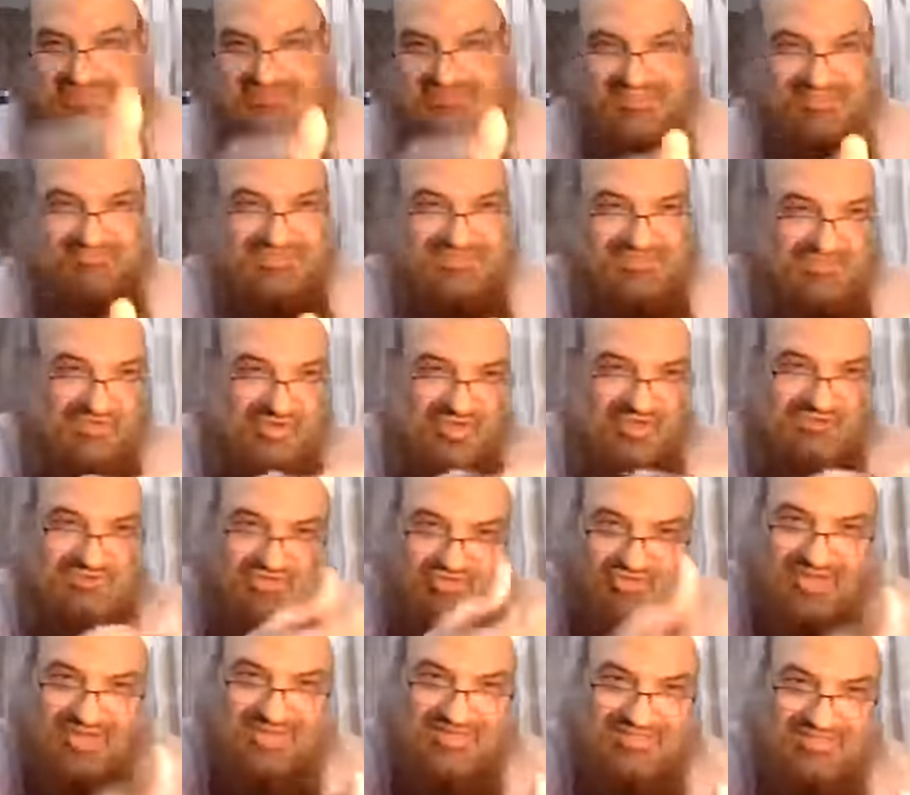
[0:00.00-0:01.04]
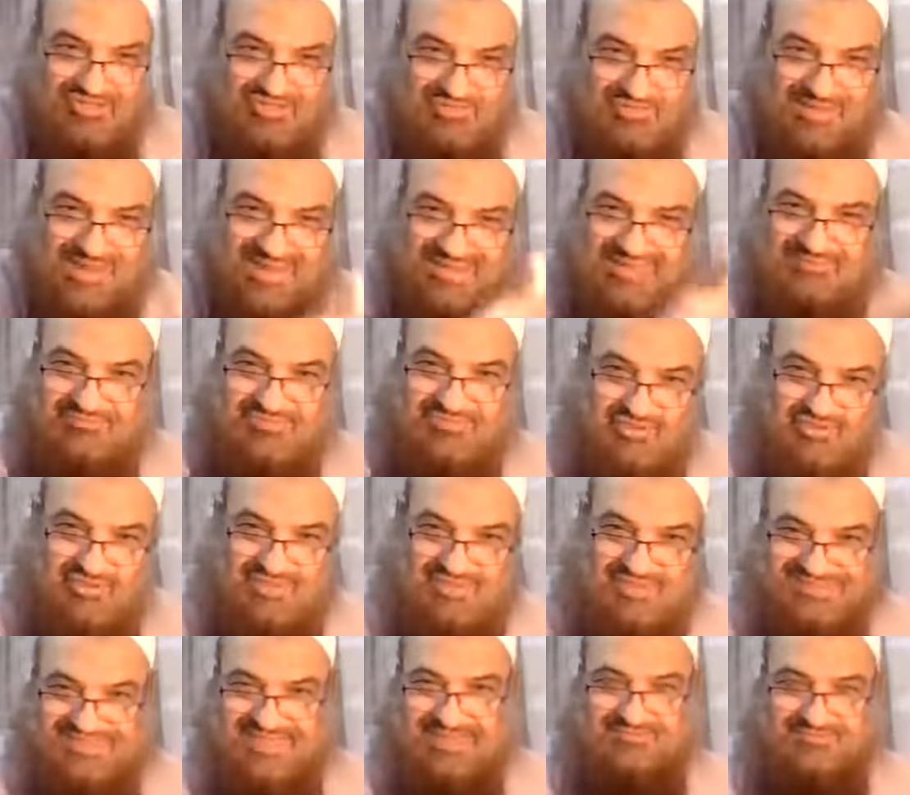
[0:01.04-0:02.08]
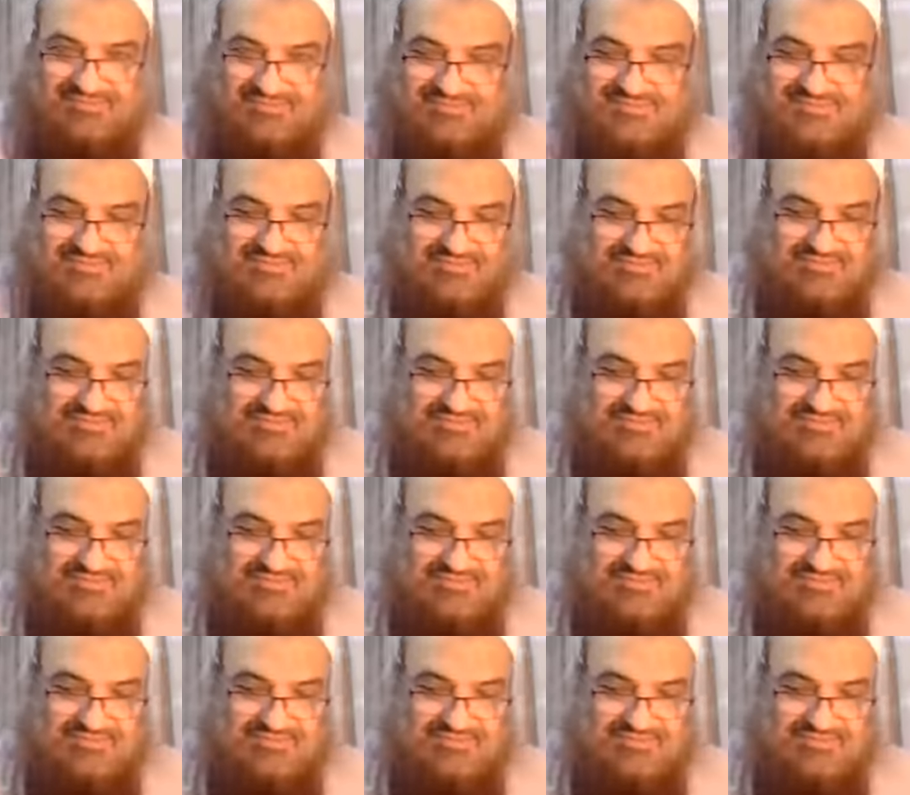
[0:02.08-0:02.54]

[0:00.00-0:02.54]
that means you are trying to beg him to accept.